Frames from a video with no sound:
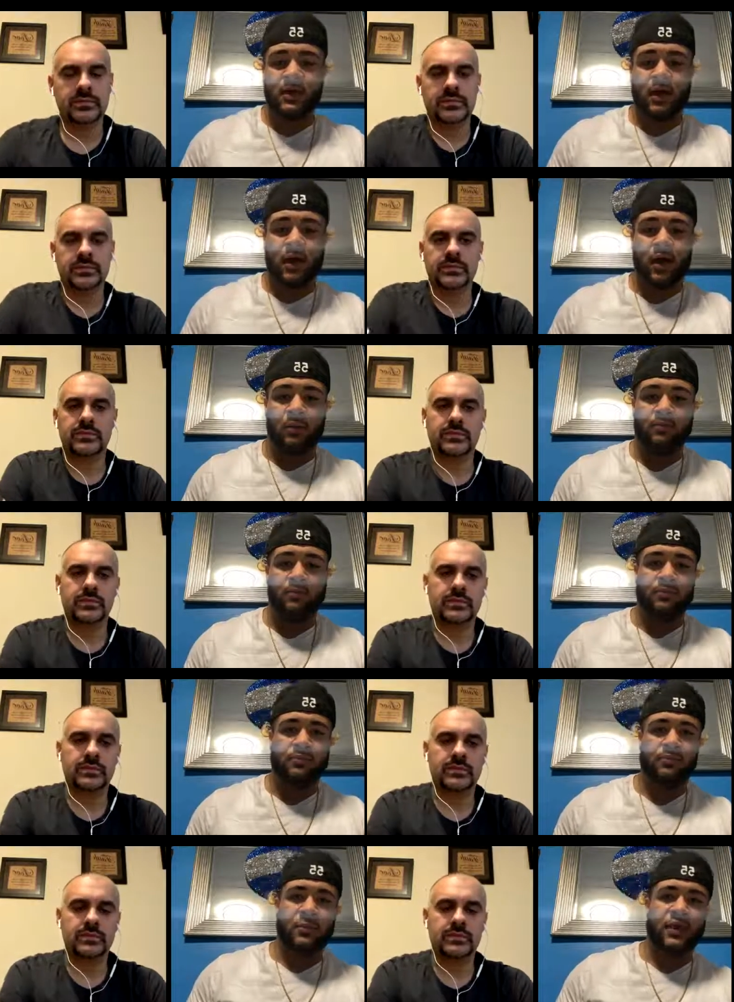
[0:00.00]
Speaker 1: Um,
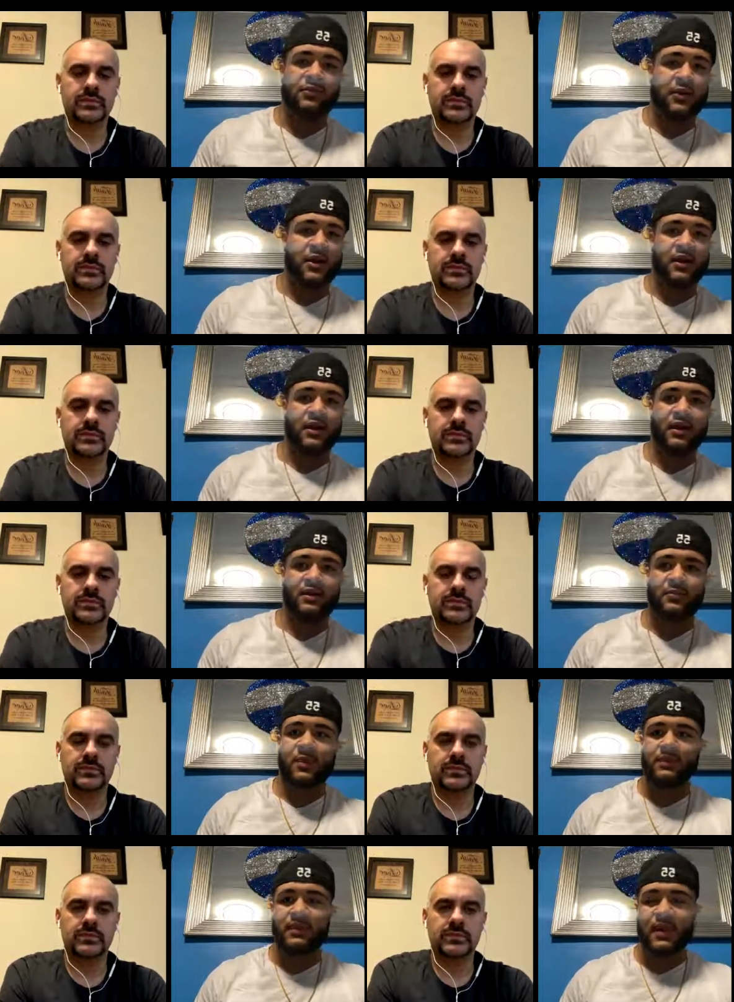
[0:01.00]
my Twitter is
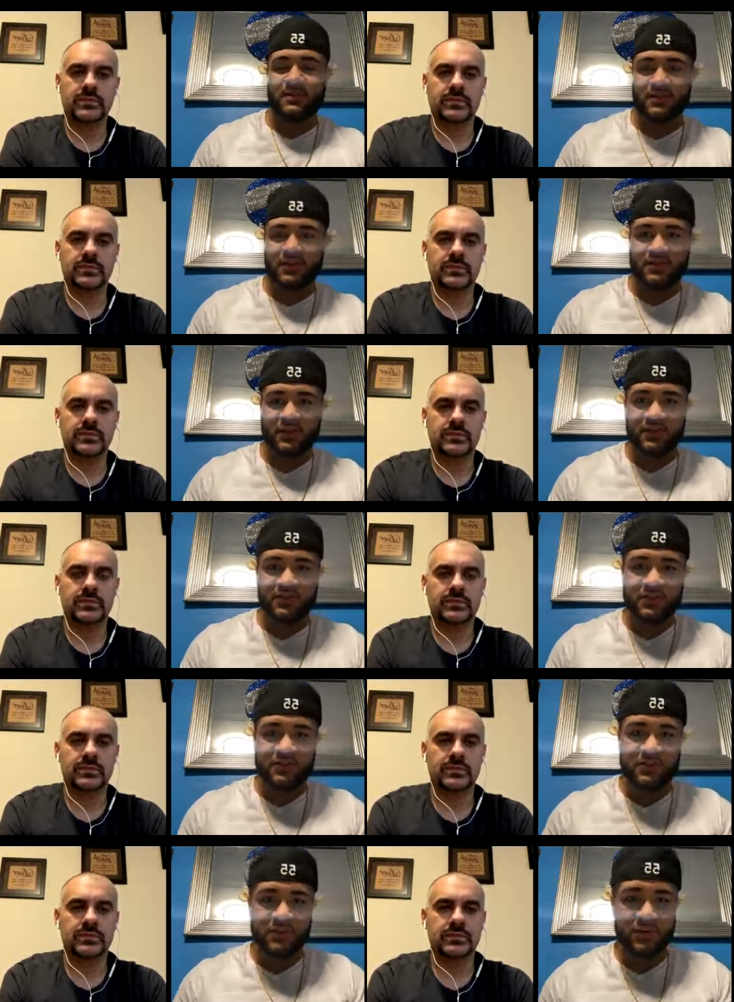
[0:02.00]
Big Dan
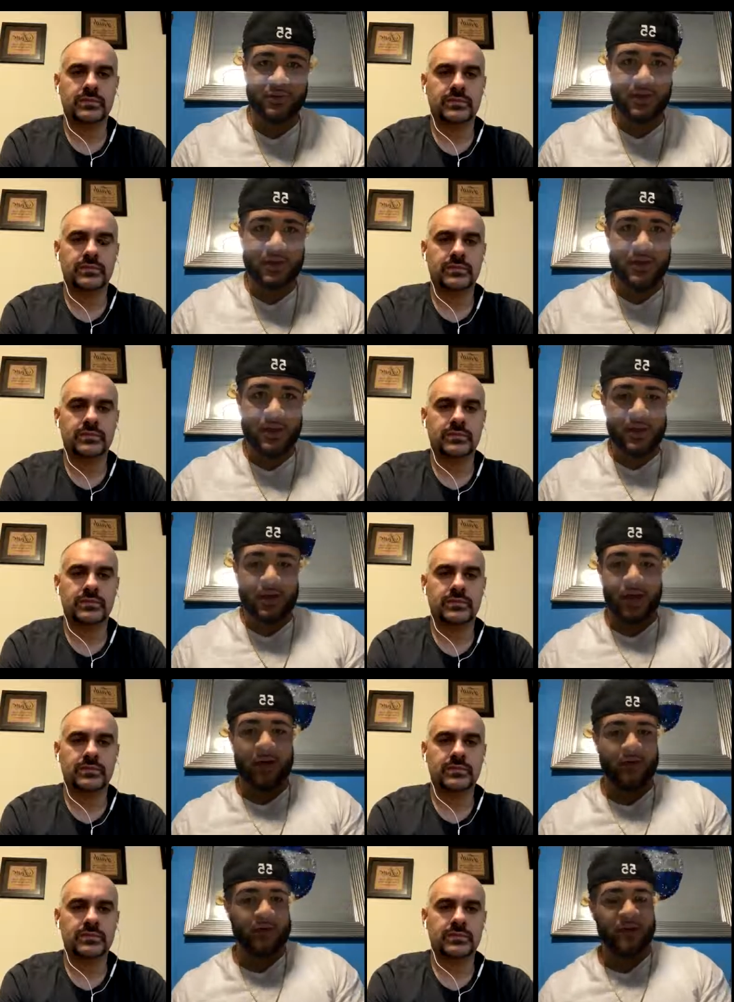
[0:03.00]
22 uh,
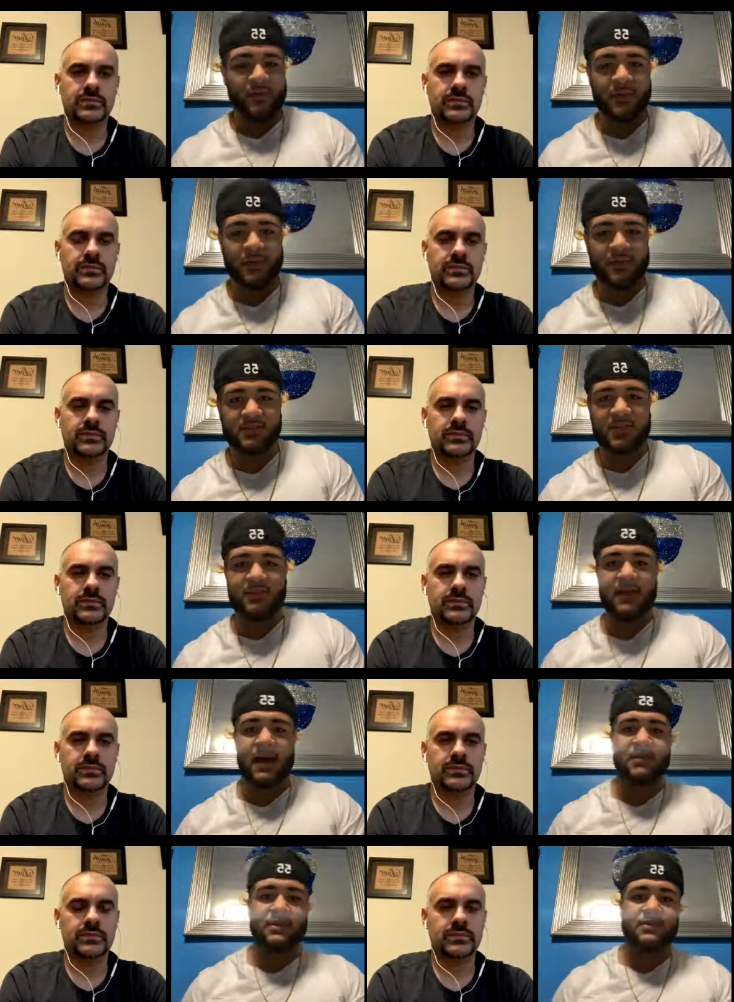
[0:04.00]
Facebook is this,
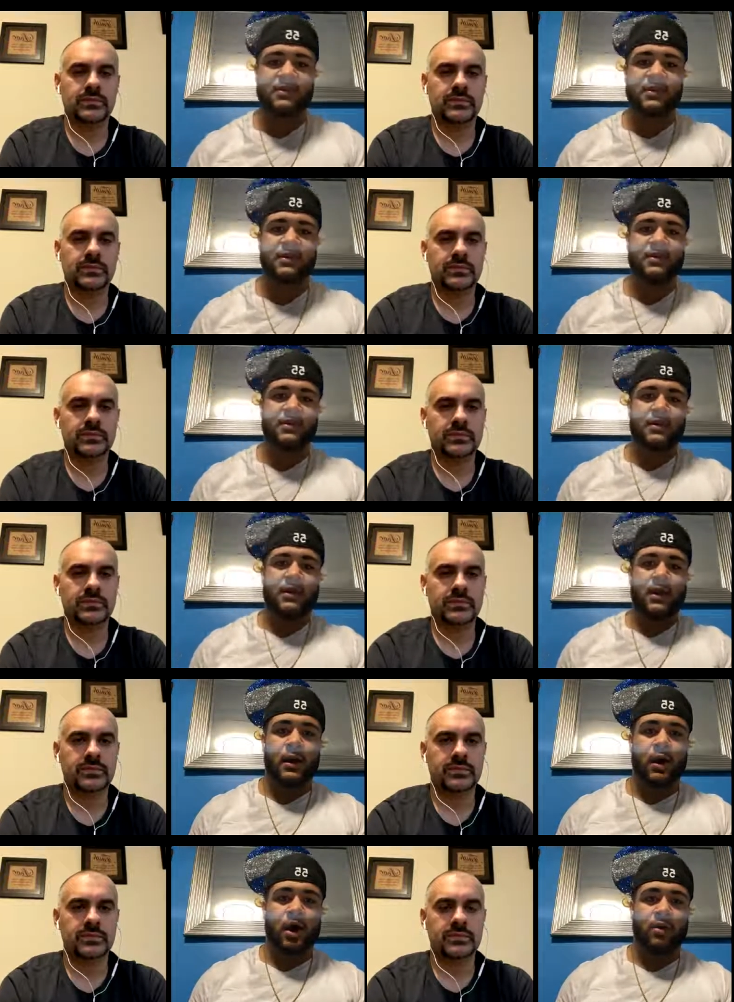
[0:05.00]
obviously.
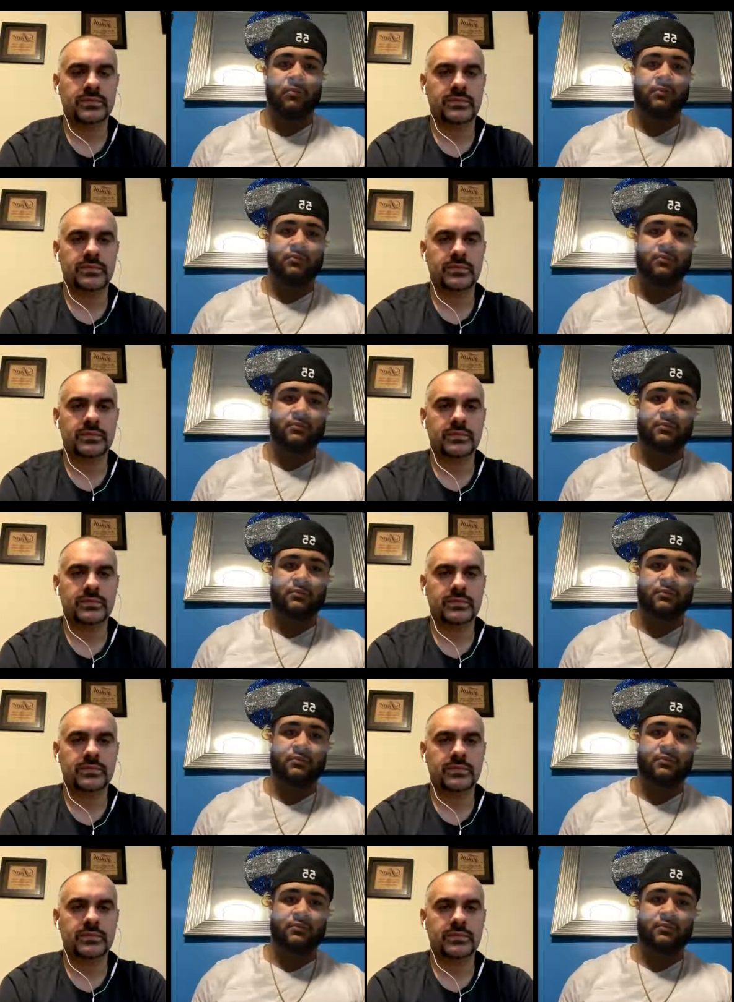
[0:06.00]
Um,